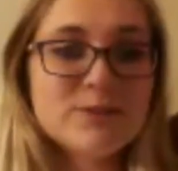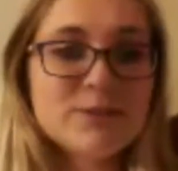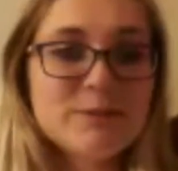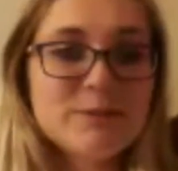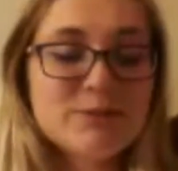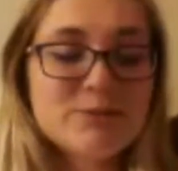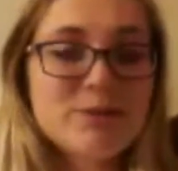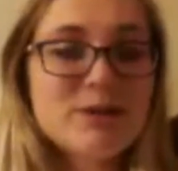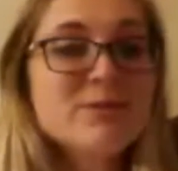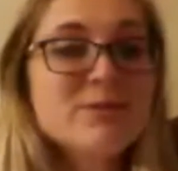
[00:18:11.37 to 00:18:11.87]
number
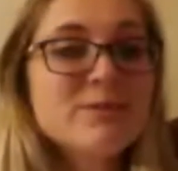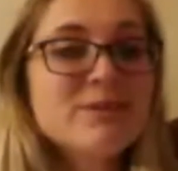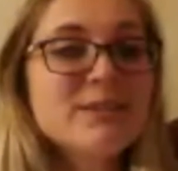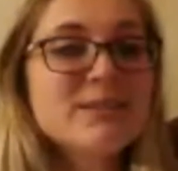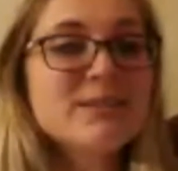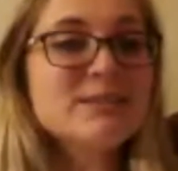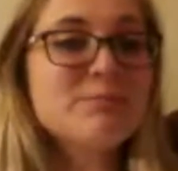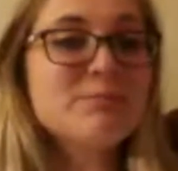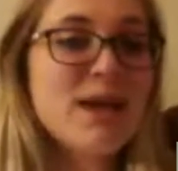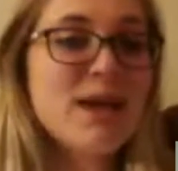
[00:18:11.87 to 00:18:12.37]
12
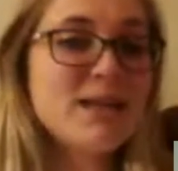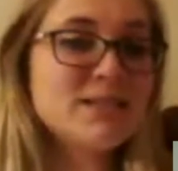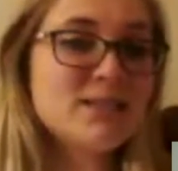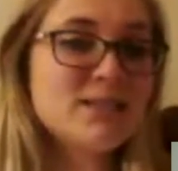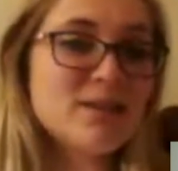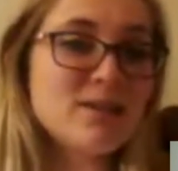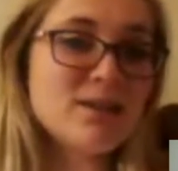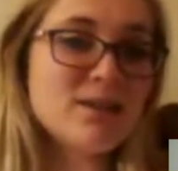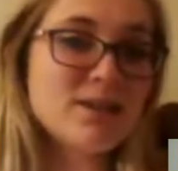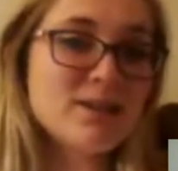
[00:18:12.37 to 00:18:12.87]
is based
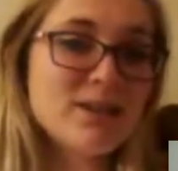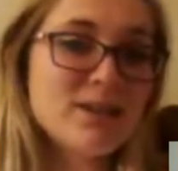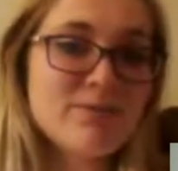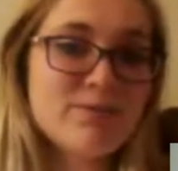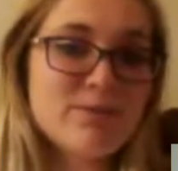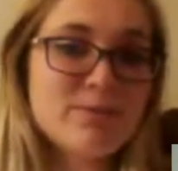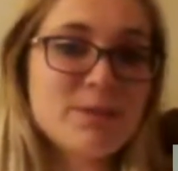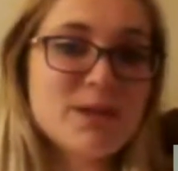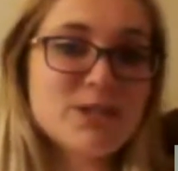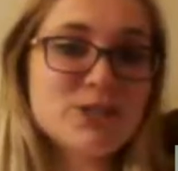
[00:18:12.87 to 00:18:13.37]
on the
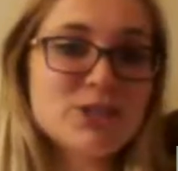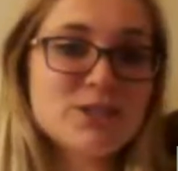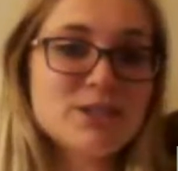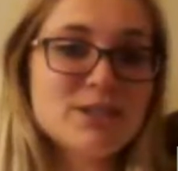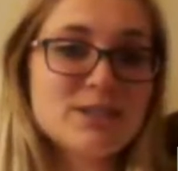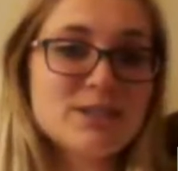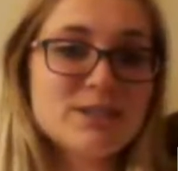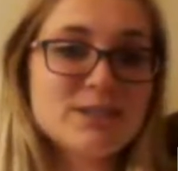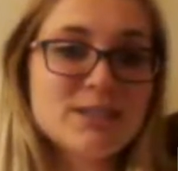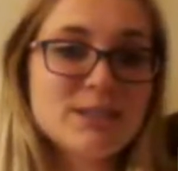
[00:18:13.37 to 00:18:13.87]
information
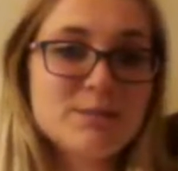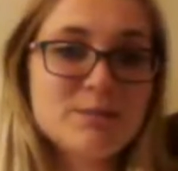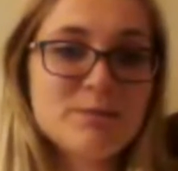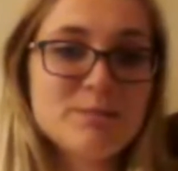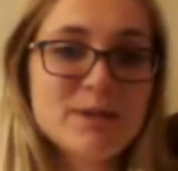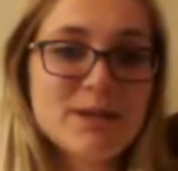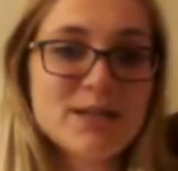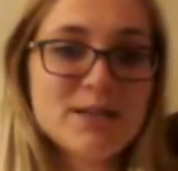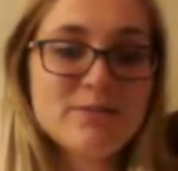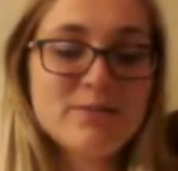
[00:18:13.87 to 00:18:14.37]
on the table
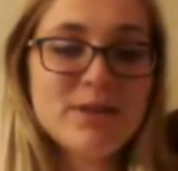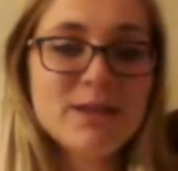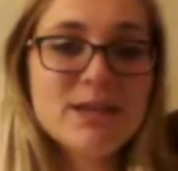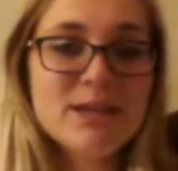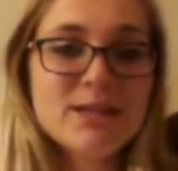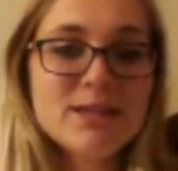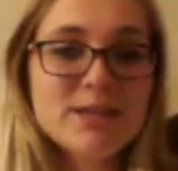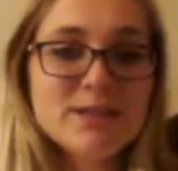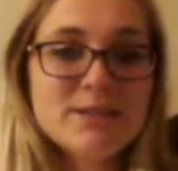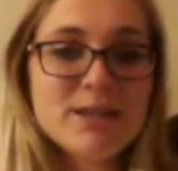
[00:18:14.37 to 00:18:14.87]
above,
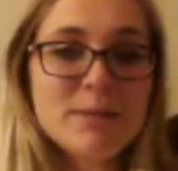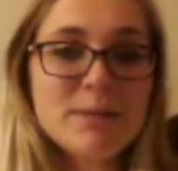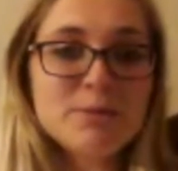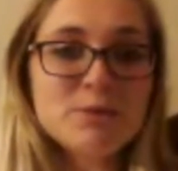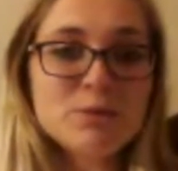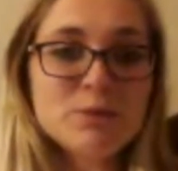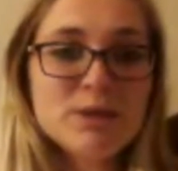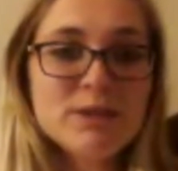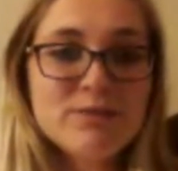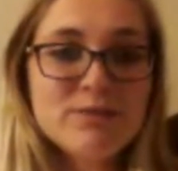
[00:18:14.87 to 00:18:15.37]
the top
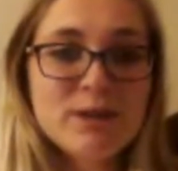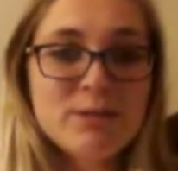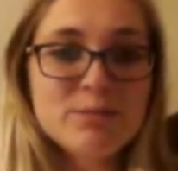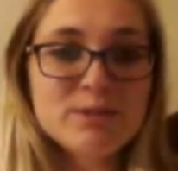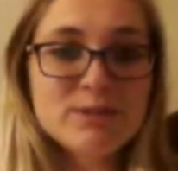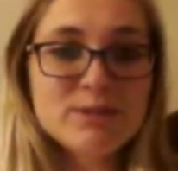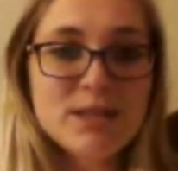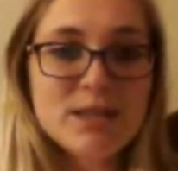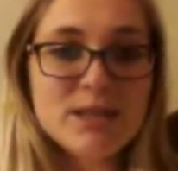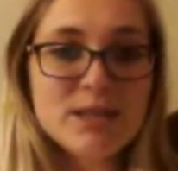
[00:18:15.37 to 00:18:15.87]

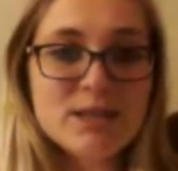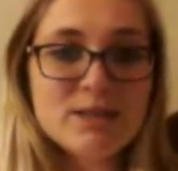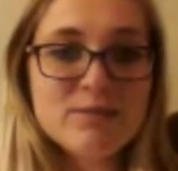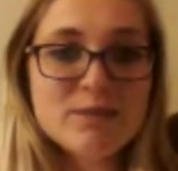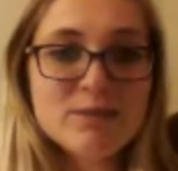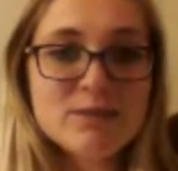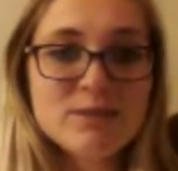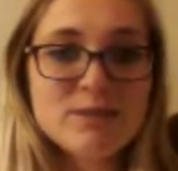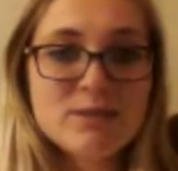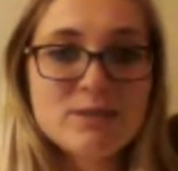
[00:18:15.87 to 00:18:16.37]
25% of
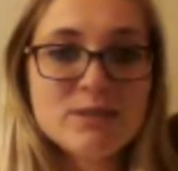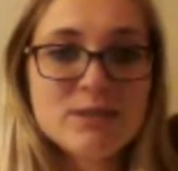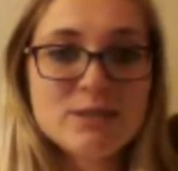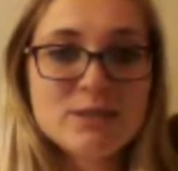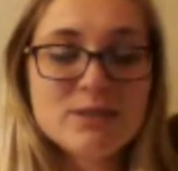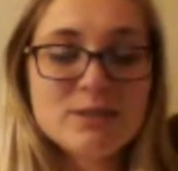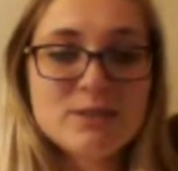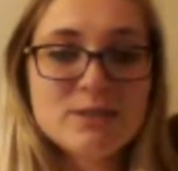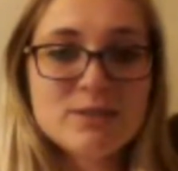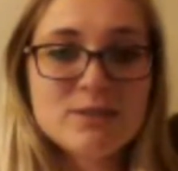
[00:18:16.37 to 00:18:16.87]
the
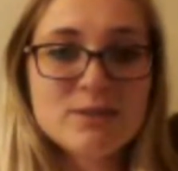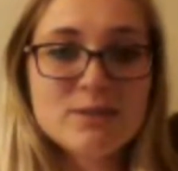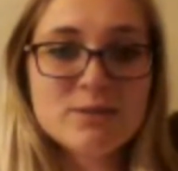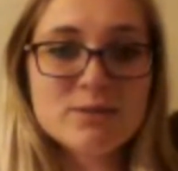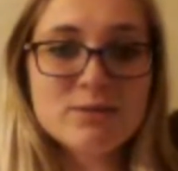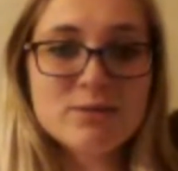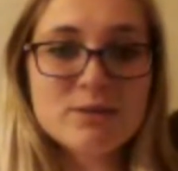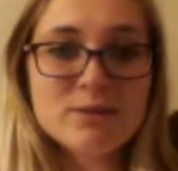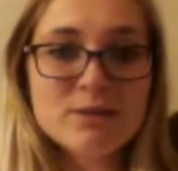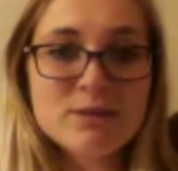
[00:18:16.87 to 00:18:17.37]
students
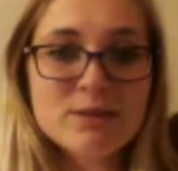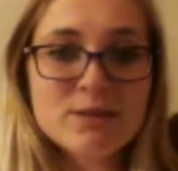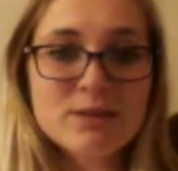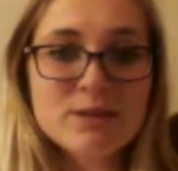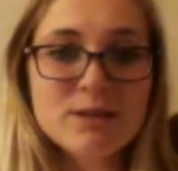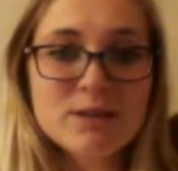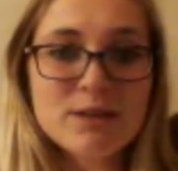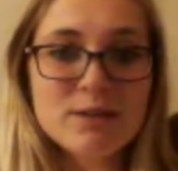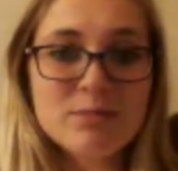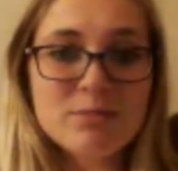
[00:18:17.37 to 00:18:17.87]
scored
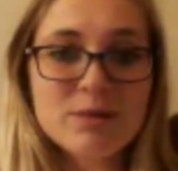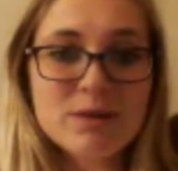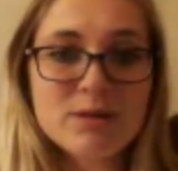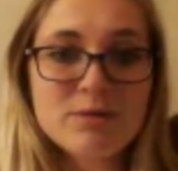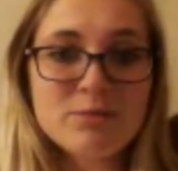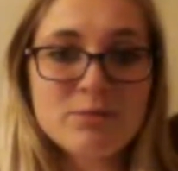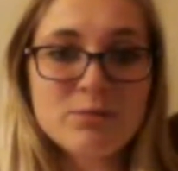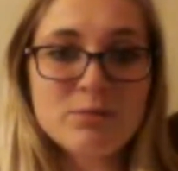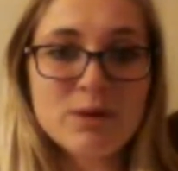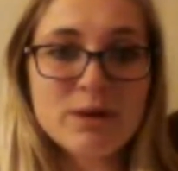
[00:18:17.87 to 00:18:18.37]

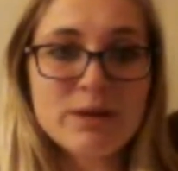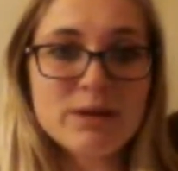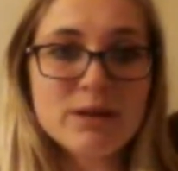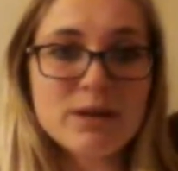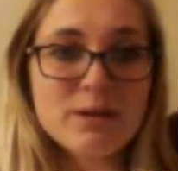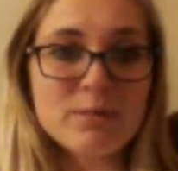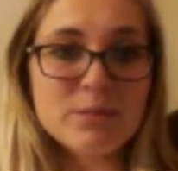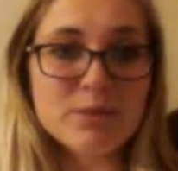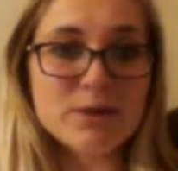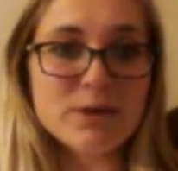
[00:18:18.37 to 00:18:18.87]
above what
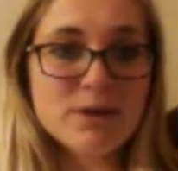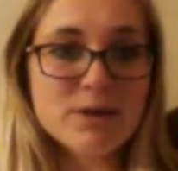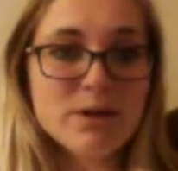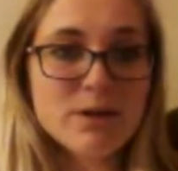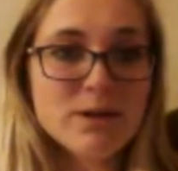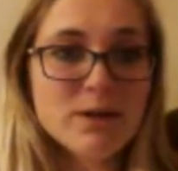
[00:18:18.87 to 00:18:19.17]
number?